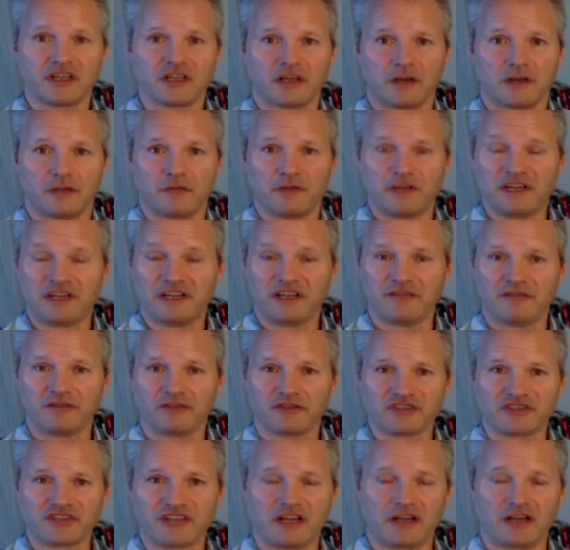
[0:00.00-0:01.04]
a
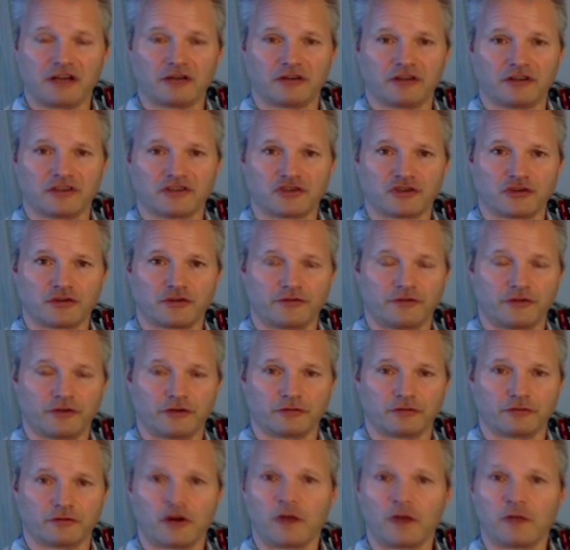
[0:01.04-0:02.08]
medieval sound, sort of a
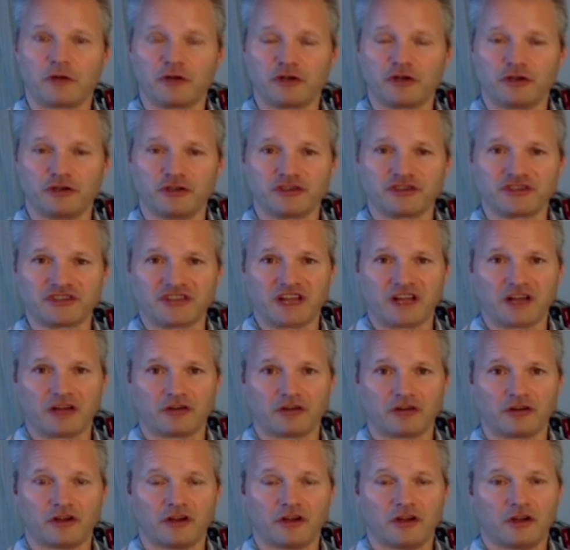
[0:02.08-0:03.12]
Robin Hood
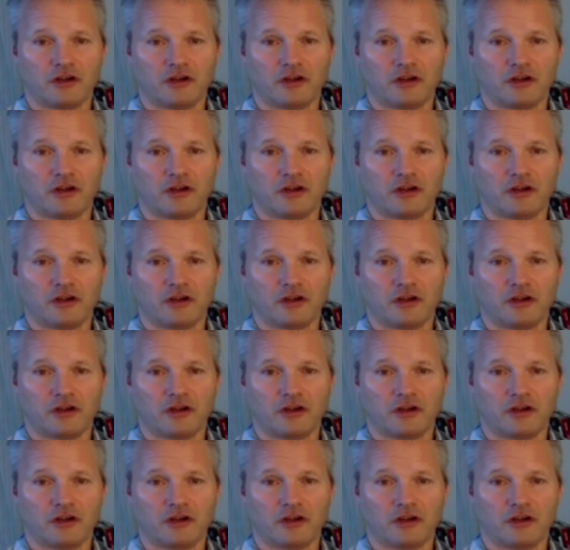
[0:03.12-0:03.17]
sound,